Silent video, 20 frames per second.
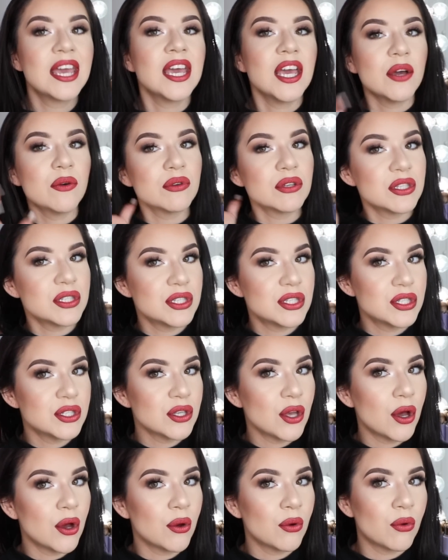it was
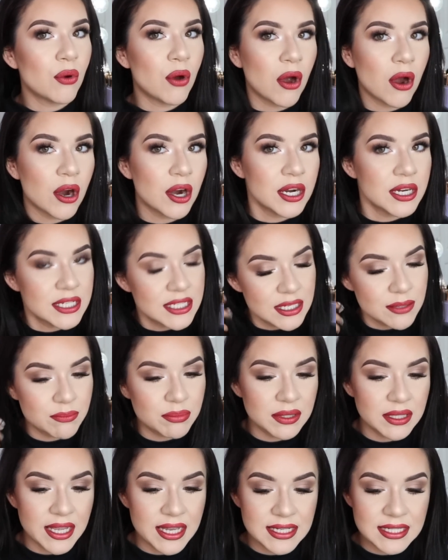so hard to
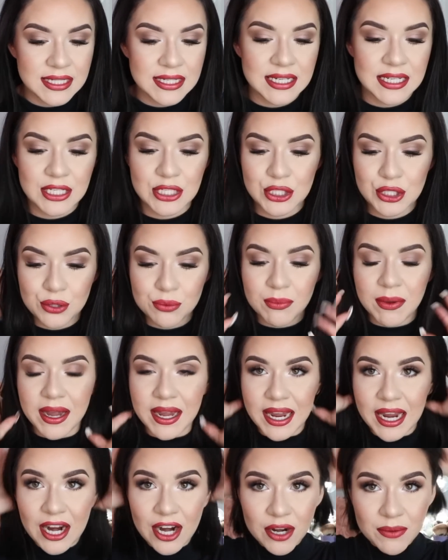blend it into my
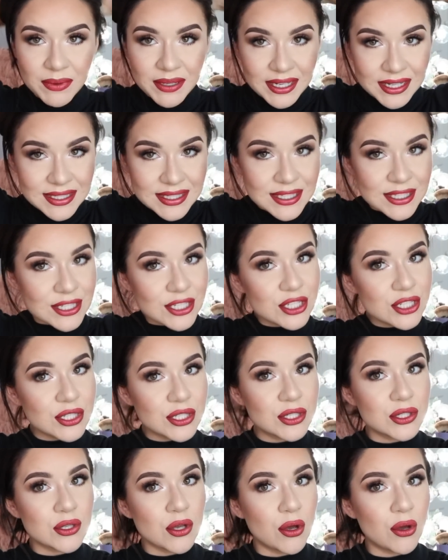hair because it's
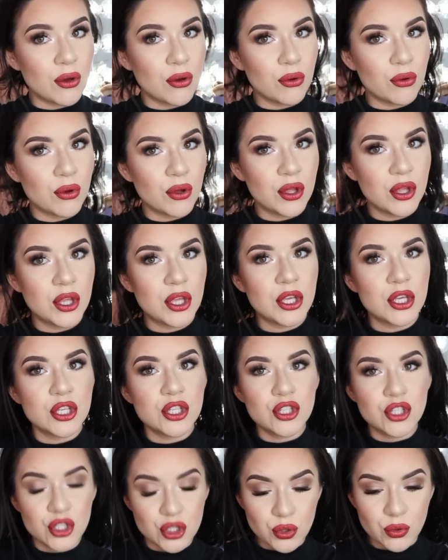just so
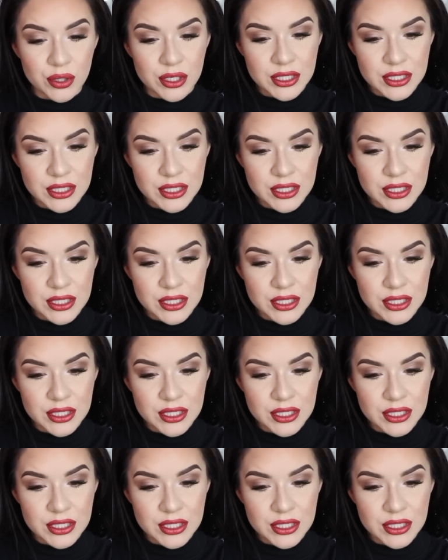short.